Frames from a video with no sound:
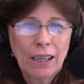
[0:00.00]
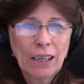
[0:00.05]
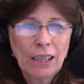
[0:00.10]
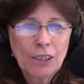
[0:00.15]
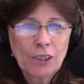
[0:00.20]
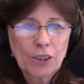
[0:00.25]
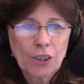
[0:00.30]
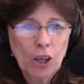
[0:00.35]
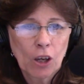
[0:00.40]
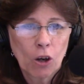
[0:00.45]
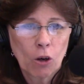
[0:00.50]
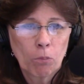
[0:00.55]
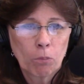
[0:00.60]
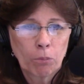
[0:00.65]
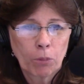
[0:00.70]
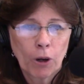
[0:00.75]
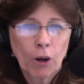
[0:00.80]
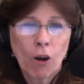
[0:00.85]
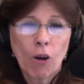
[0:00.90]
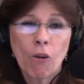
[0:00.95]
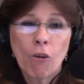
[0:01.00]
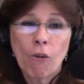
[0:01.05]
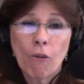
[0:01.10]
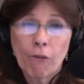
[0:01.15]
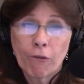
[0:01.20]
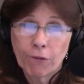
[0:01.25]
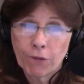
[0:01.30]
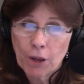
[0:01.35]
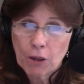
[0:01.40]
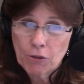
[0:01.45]
So
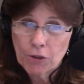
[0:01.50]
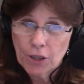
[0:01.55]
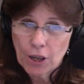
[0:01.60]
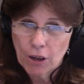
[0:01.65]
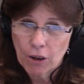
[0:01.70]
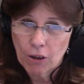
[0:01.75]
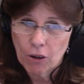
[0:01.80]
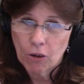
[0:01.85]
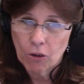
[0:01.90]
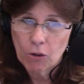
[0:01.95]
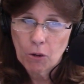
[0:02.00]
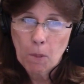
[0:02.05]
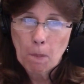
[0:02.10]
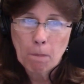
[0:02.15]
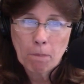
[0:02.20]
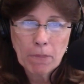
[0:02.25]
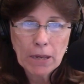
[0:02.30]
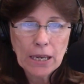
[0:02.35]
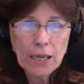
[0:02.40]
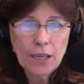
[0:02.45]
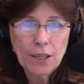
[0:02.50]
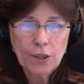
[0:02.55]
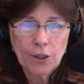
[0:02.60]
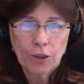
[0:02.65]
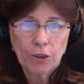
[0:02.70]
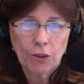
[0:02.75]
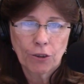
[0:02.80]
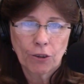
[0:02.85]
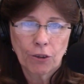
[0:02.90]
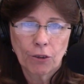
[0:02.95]
Profoto
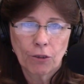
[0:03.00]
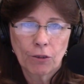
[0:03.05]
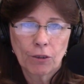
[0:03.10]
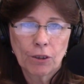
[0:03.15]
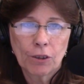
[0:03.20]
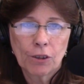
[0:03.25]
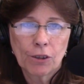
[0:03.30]
B2.